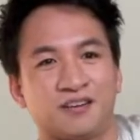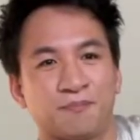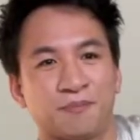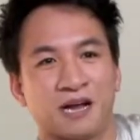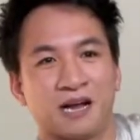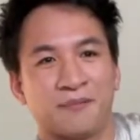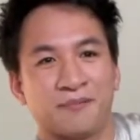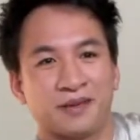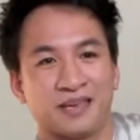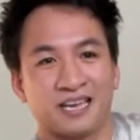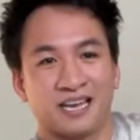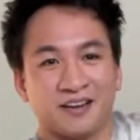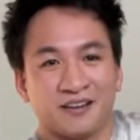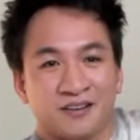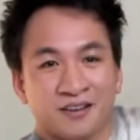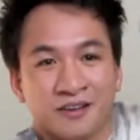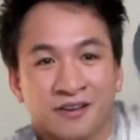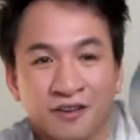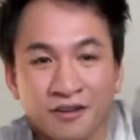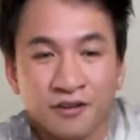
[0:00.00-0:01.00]
popping out
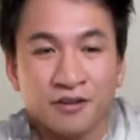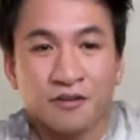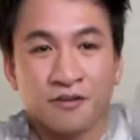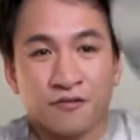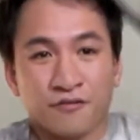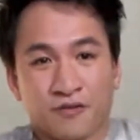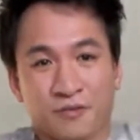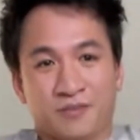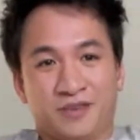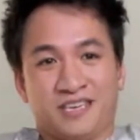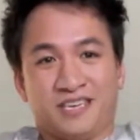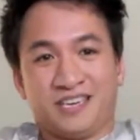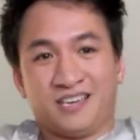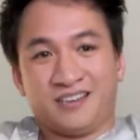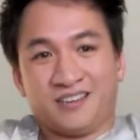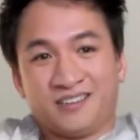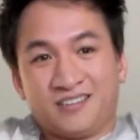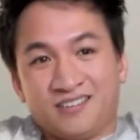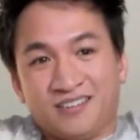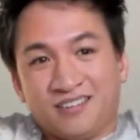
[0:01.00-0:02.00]
from
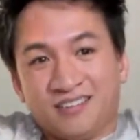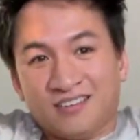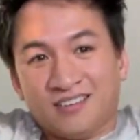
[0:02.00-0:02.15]
here.